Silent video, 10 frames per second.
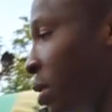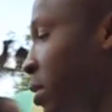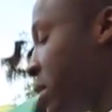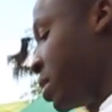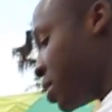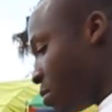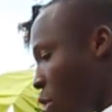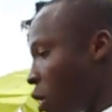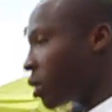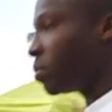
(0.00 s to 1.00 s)
this is the
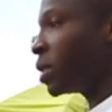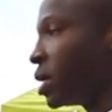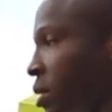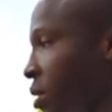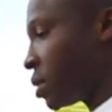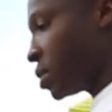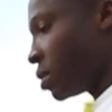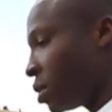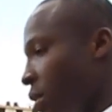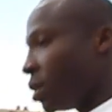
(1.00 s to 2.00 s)
marketplace.
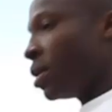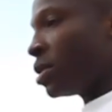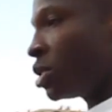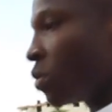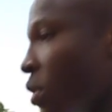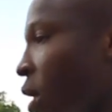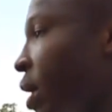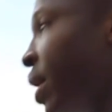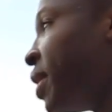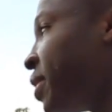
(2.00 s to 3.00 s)
To where
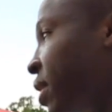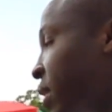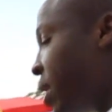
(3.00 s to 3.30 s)
anything and